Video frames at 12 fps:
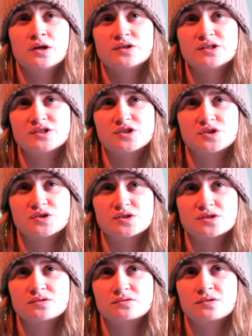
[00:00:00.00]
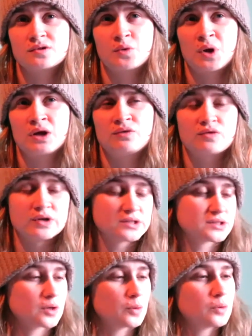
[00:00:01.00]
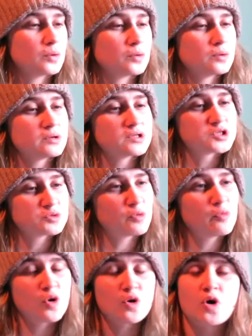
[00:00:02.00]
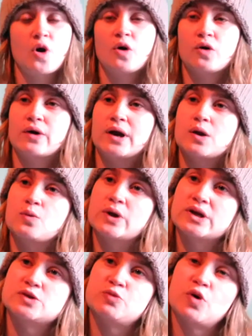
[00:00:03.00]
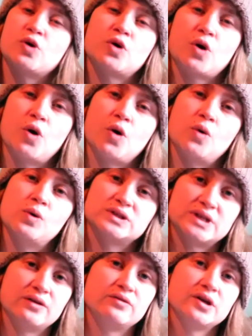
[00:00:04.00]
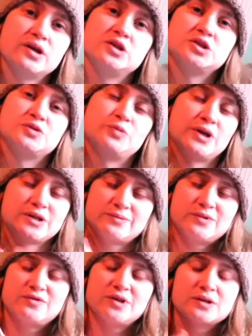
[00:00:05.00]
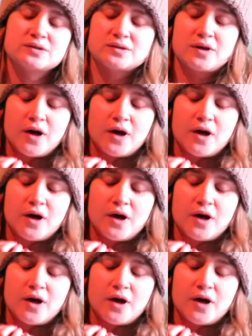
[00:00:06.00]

It's just, if it's a summer book or a winter book or whatever, it just makes me feel,